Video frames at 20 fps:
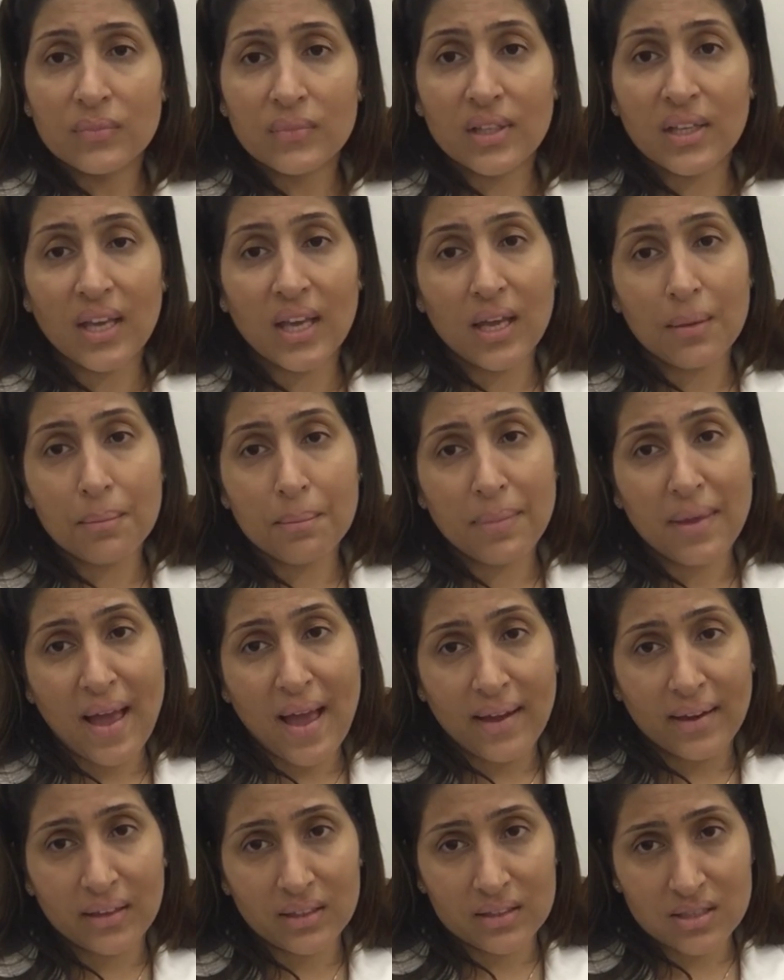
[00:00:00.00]
came
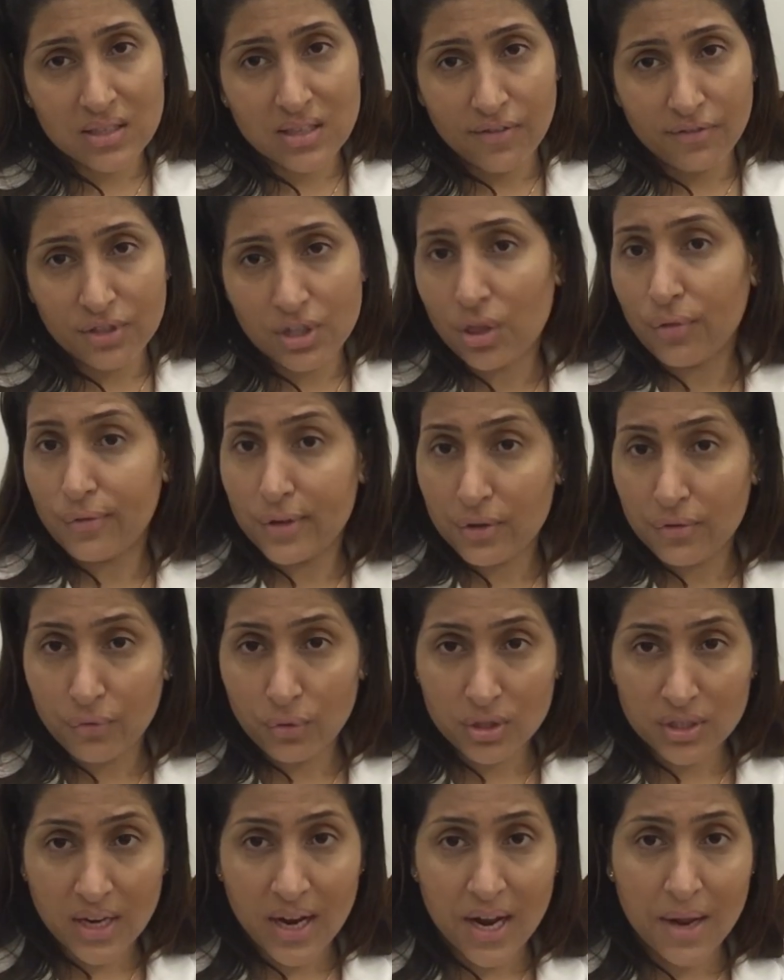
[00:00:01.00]
back and sniffed it three or
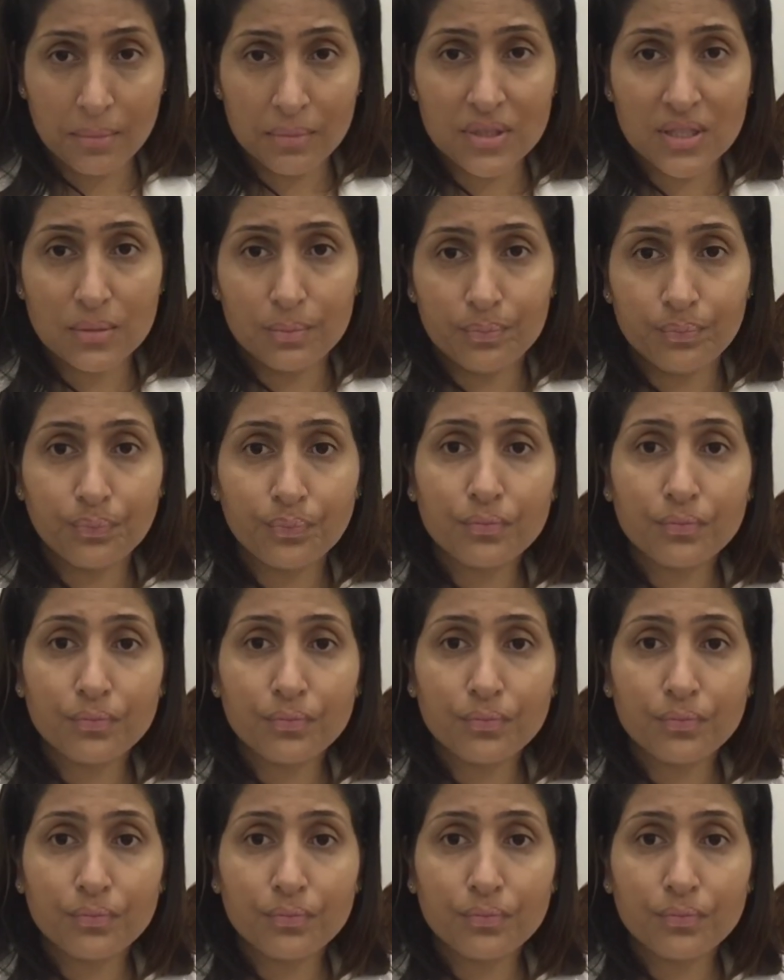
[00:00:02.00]
four times